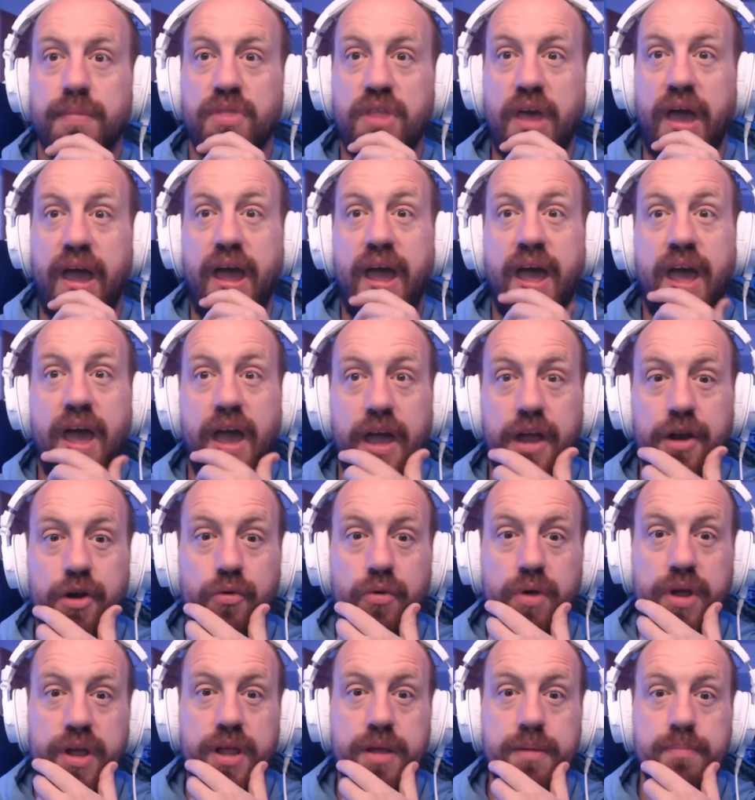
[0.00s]
that
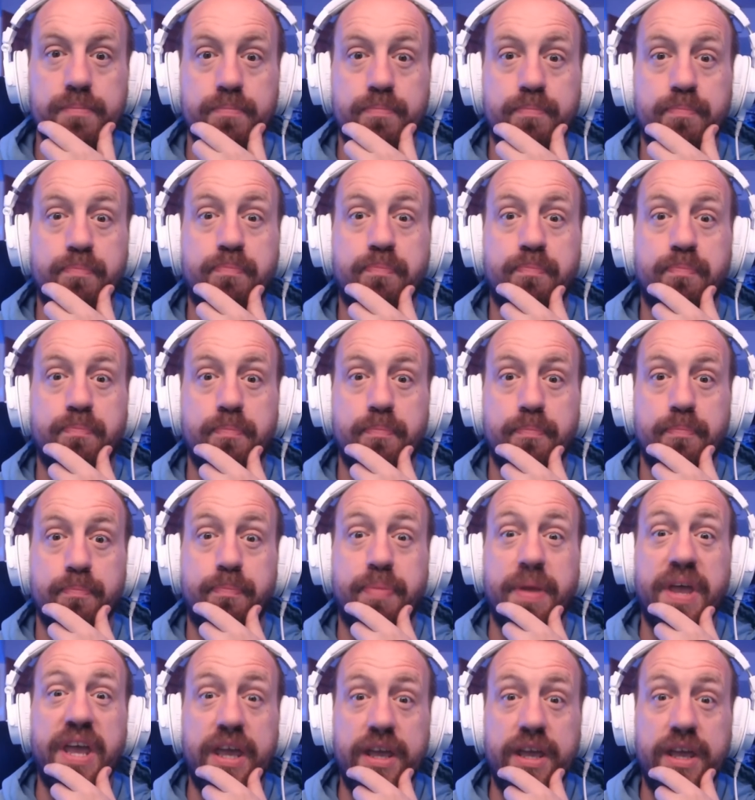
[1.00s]
Henry
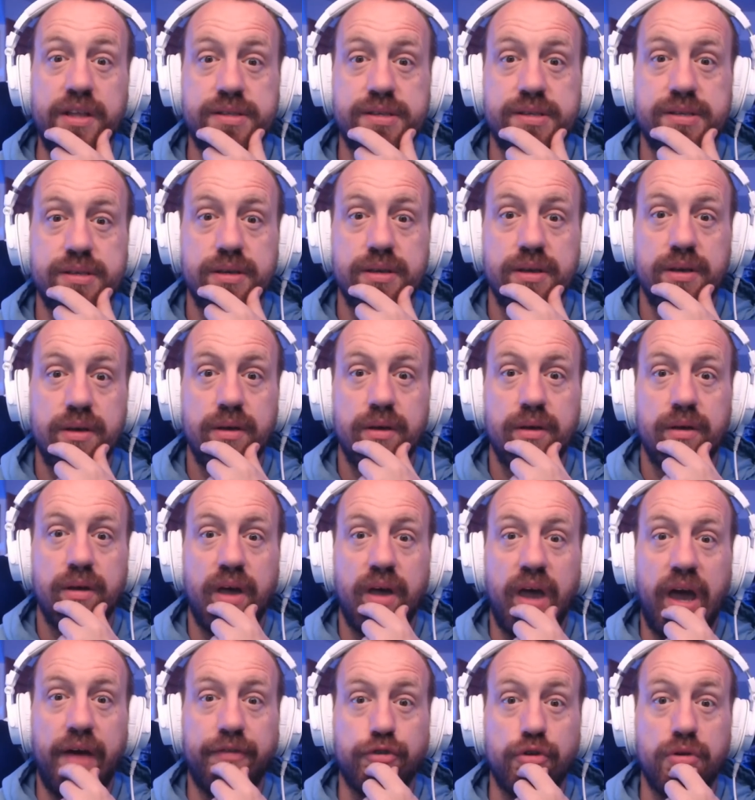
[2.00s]
beat
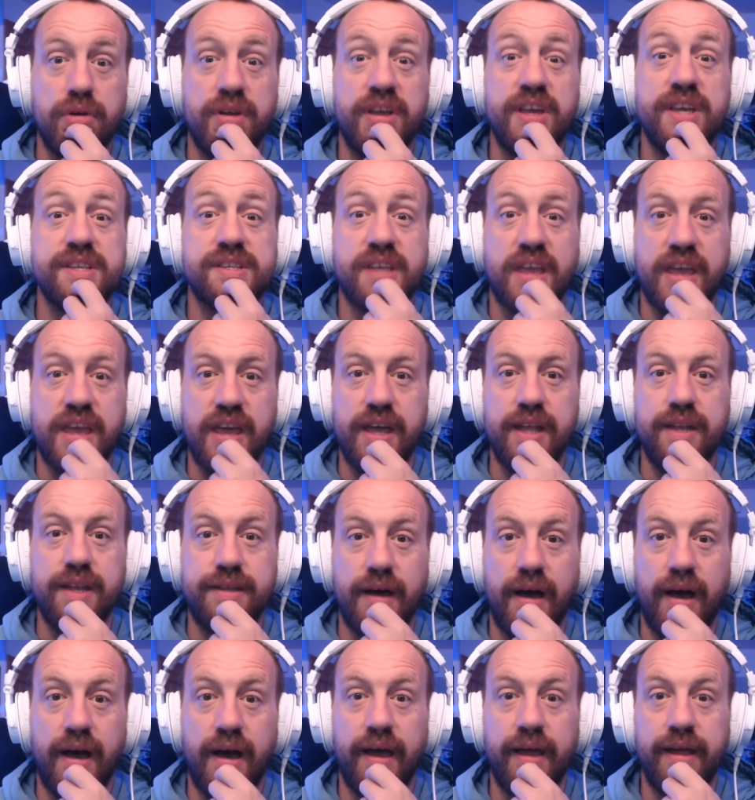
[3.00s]
after his kid
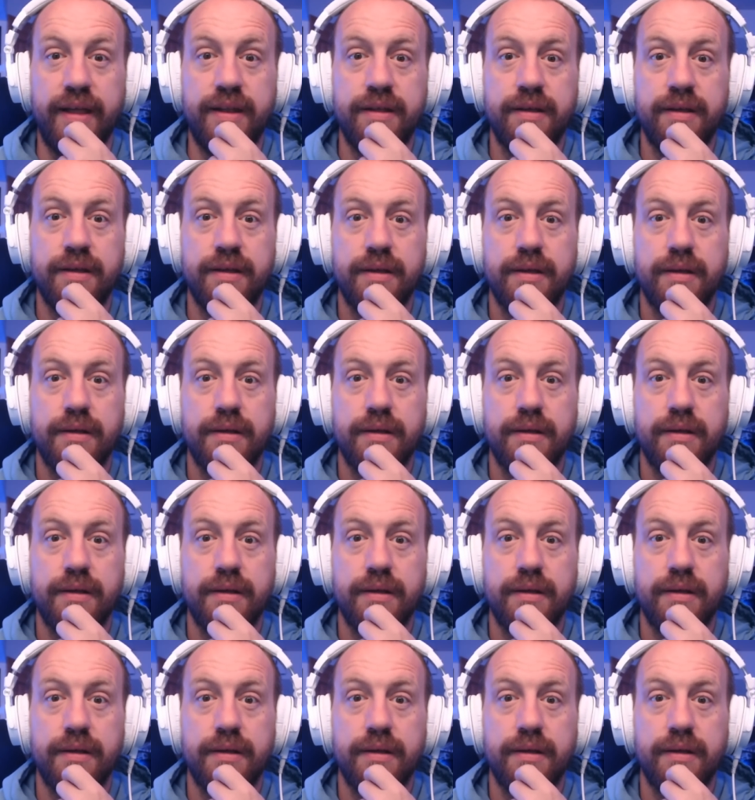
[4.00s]
died.